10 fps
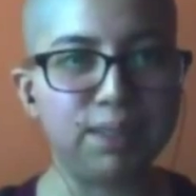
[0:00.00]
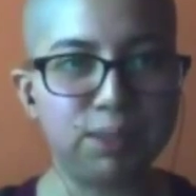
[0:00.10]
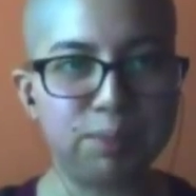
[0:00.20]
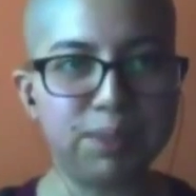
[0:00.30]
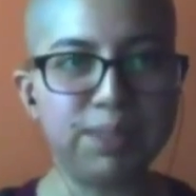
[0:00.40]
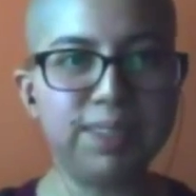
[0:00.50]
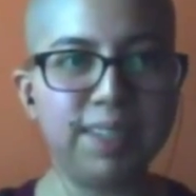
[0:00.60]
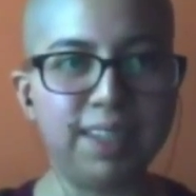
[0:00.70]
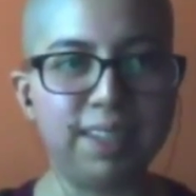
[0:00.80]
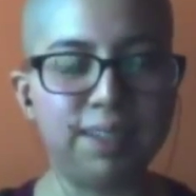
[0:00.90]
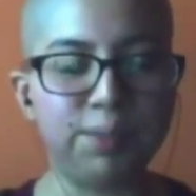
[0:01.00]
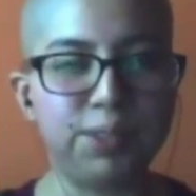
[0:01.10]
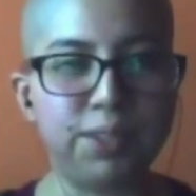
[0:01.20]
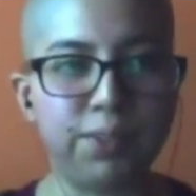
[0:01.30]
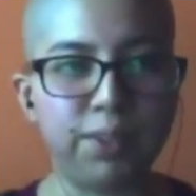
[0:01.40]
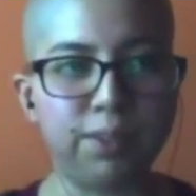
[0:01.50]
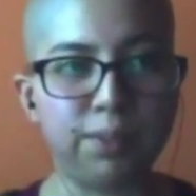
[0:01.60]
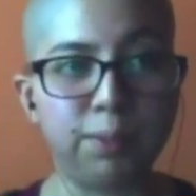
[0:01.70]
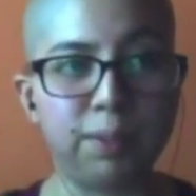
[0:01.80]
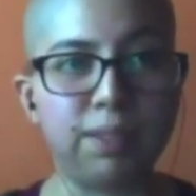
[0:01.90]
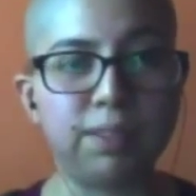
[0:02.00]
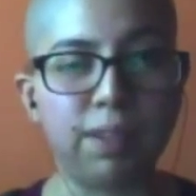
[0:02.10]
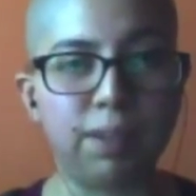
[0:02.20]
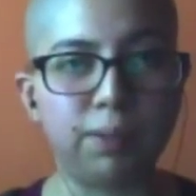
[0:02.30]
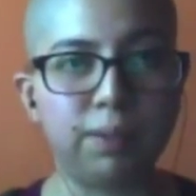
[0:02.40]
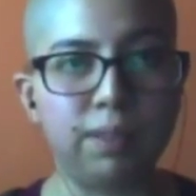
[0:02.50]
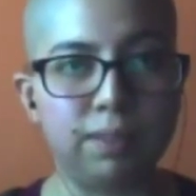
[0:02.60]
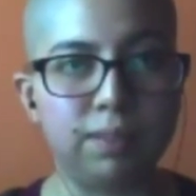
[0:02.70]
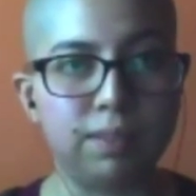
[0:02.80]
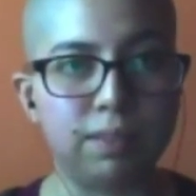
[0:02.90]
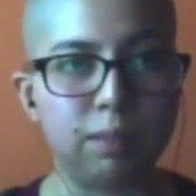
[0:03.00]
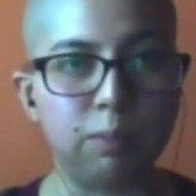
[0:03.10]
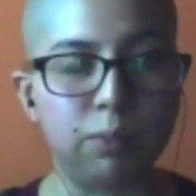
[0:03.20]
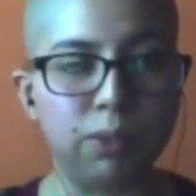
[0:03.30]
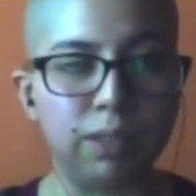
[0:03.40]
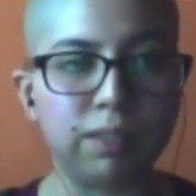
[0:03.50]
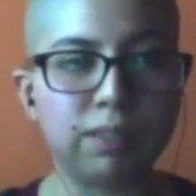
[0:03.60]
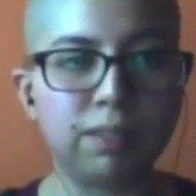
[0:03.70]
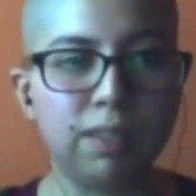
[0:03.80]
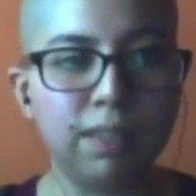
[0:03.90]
Norbert, and for sharing with us how this system works.